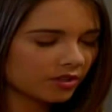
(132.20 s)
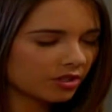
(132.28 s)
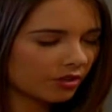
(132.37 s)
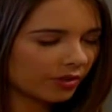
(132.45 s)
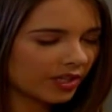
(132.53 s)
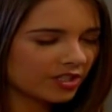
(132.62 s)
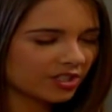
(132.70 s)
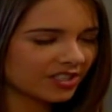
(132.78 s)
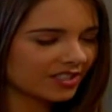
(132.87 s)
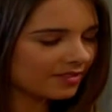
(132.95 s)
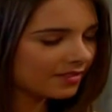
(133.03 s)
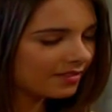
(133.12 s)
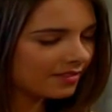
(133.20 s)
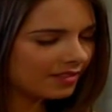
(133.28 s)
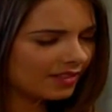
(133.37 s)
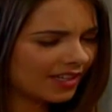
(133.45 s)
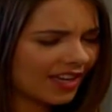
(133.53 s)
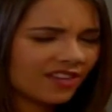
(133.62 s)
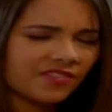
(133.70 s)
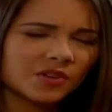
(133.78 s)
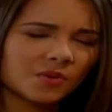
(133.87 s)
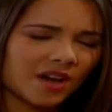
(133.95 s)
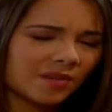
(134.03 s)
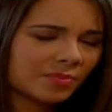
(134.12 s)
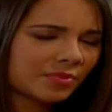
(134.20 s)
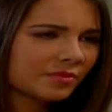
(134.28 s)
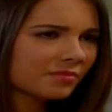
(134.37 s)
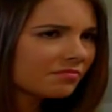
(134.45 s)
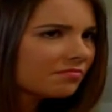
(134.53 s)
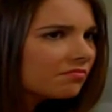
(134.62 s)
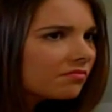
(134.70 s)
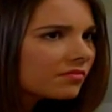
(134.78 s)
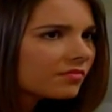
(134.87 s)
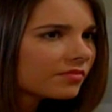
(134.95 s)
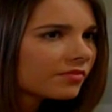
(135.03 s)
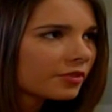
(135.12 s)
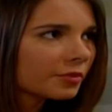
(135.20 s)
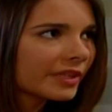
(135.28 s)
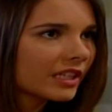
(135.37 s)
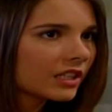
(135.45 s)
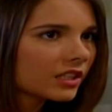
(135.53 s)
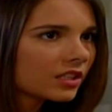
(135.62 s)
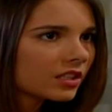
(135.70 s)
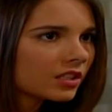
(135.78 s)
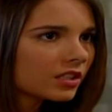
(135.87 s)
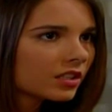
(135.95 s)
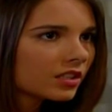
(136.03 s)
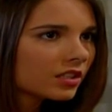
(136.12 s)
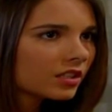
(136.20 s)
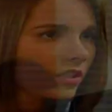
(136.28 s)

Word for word: So he just gave you up for me. He